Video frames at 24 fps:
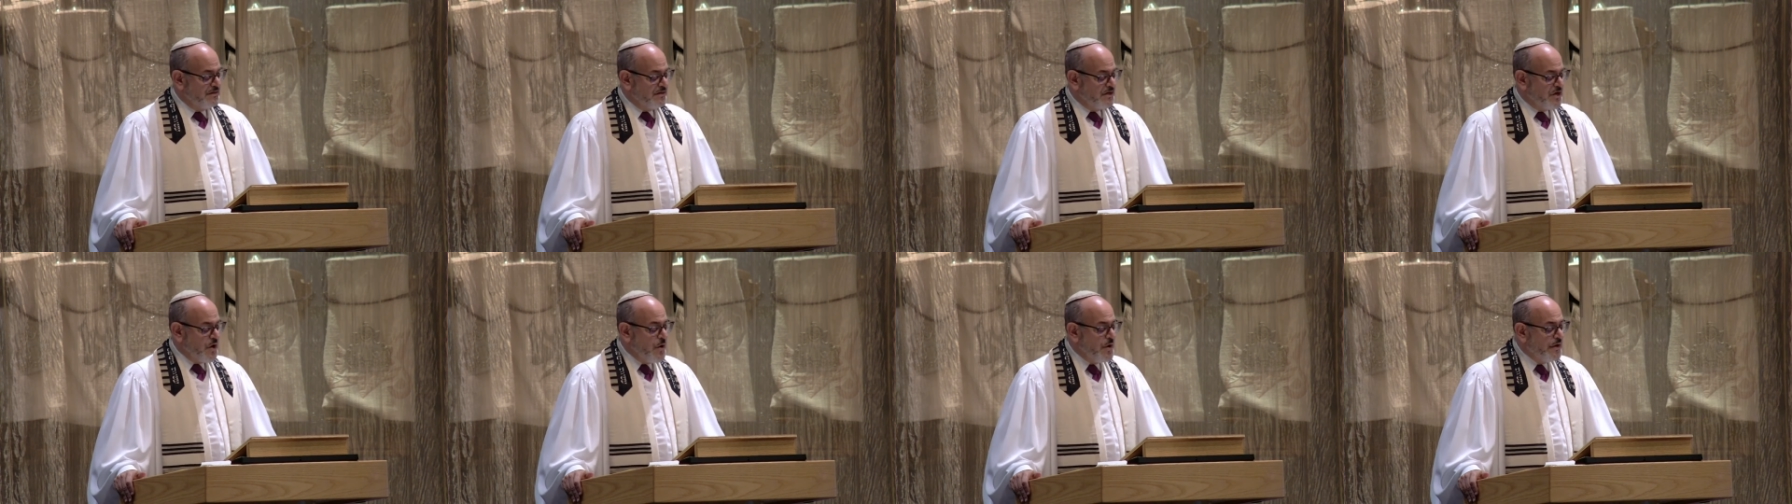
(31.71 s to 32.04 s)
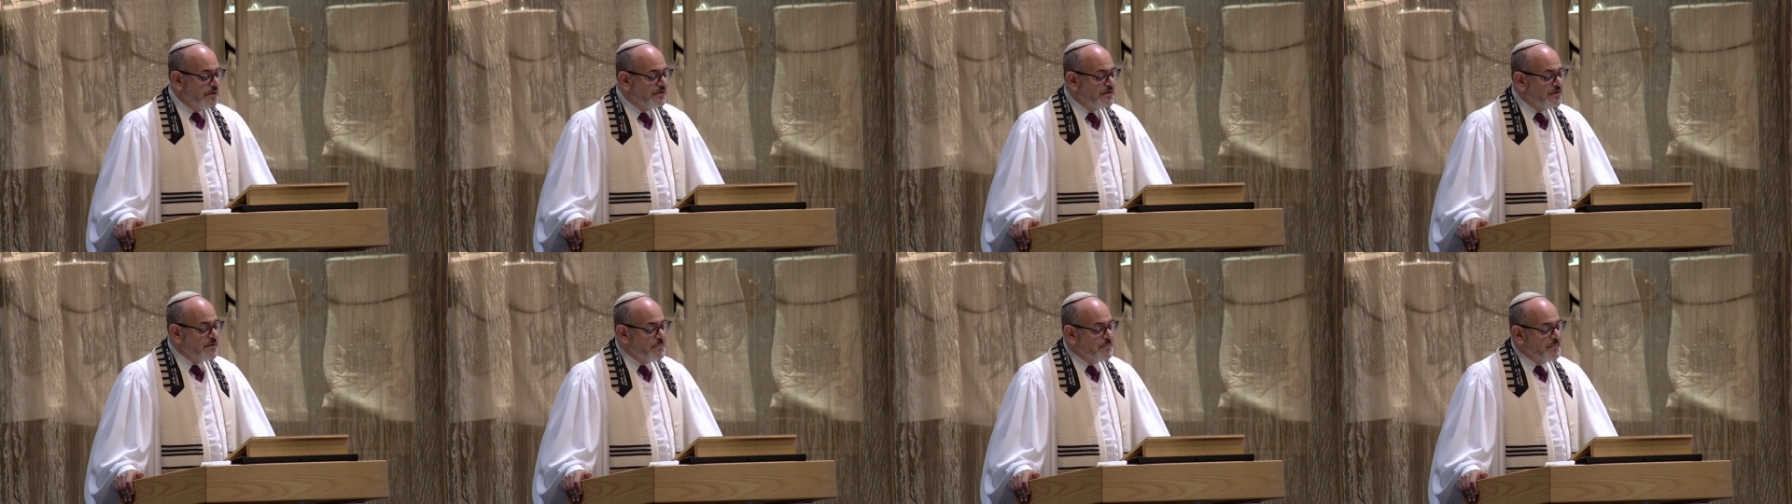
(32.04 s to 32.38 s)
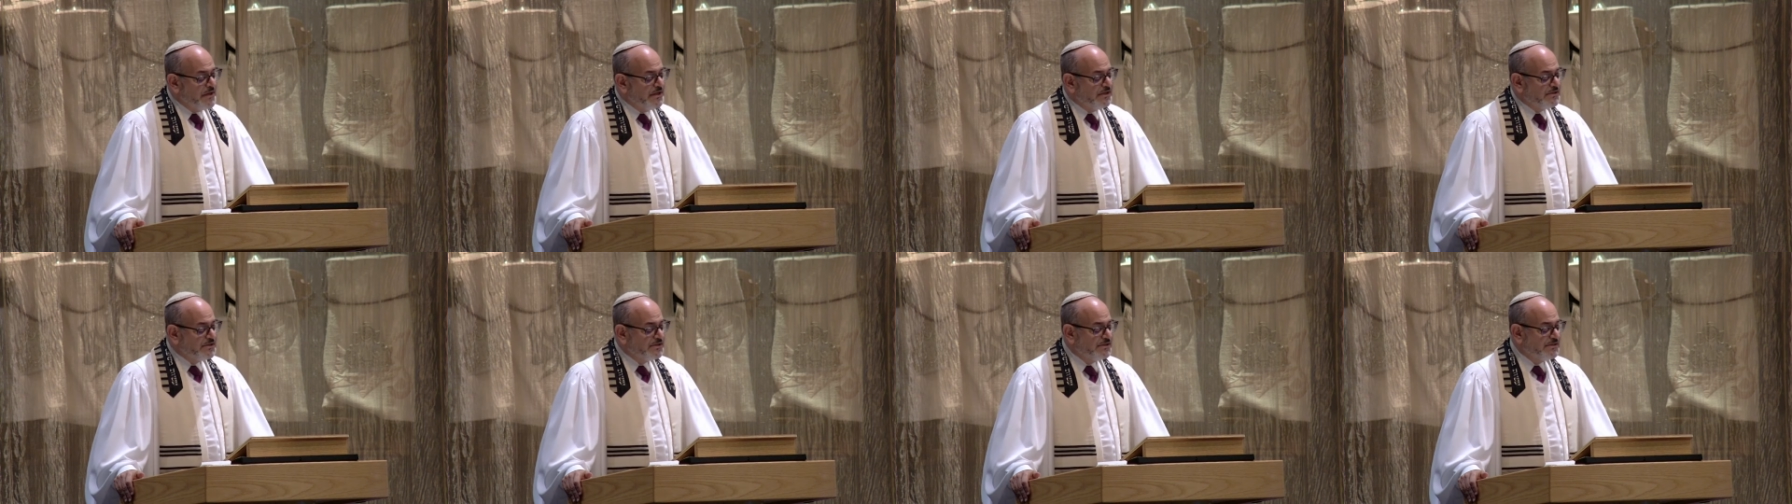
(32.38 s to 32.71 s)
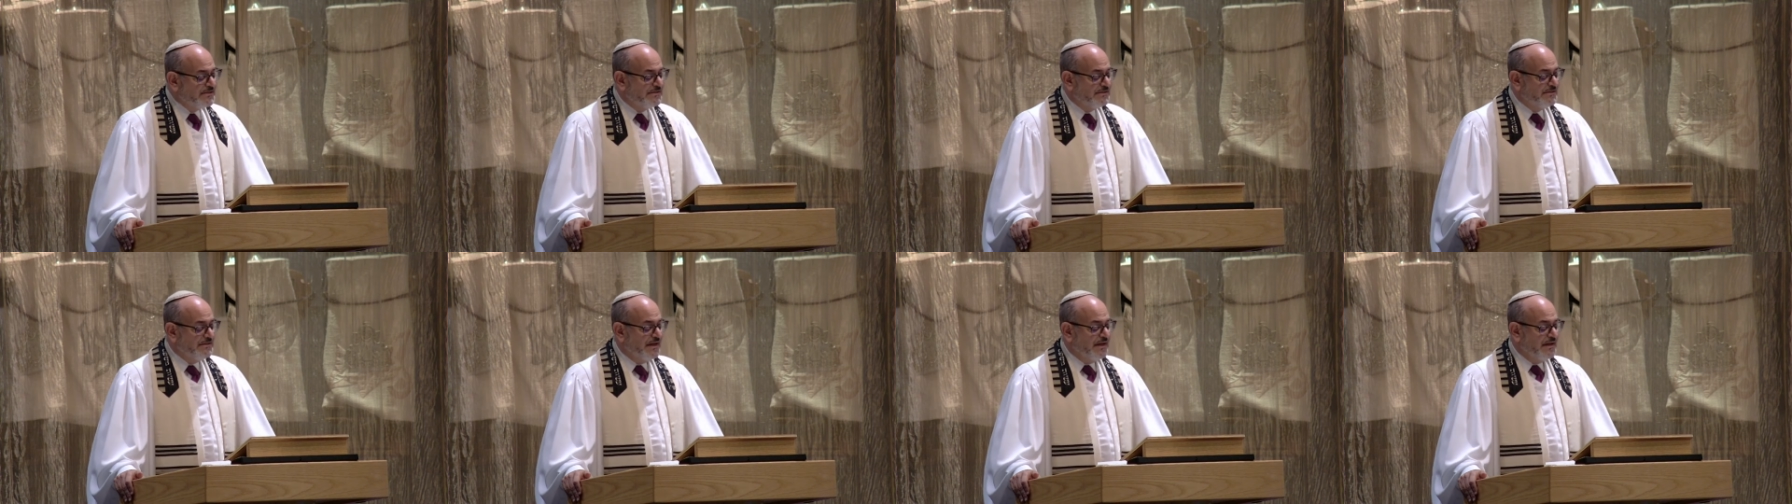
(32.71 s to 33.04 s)
going to the beaches
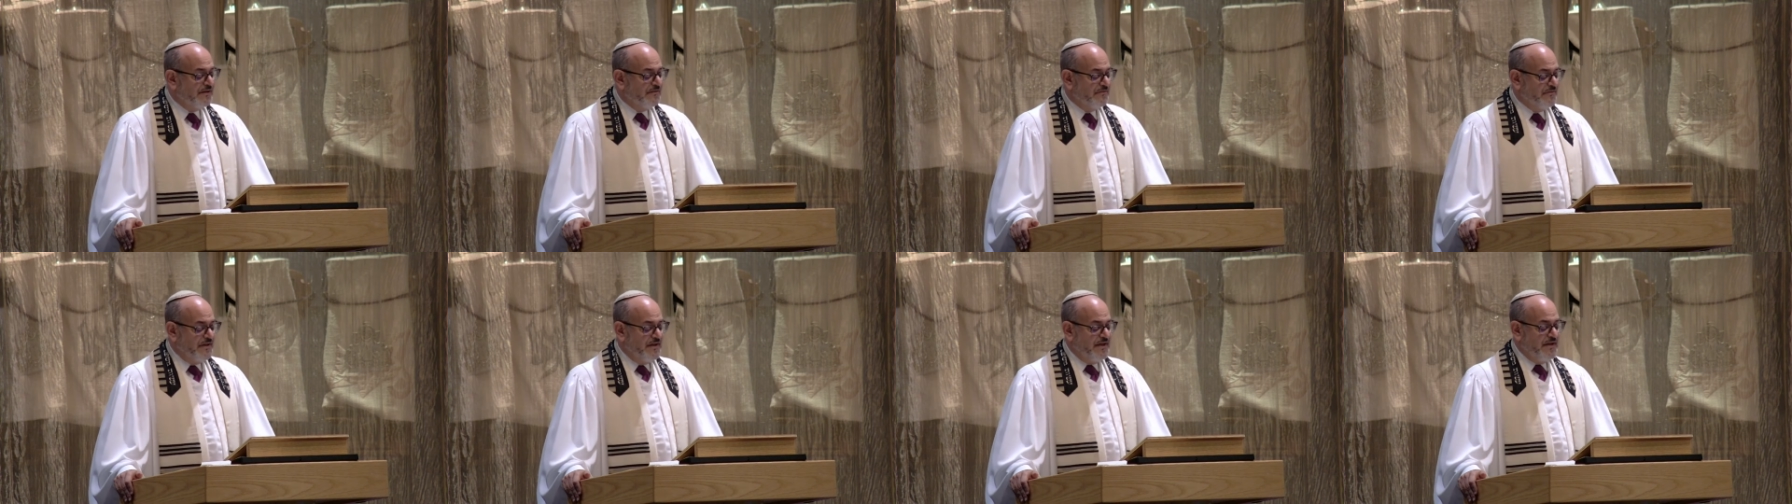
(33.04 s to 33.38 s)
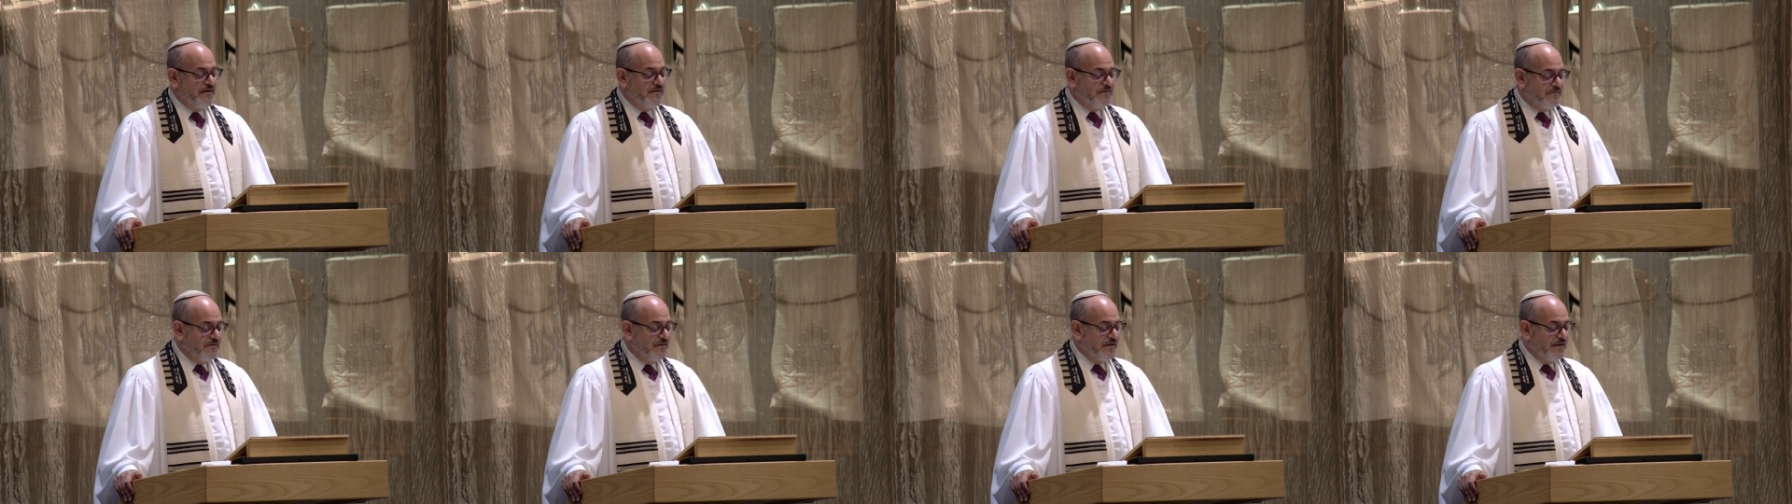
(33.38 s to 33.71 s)
in Tel Aviv,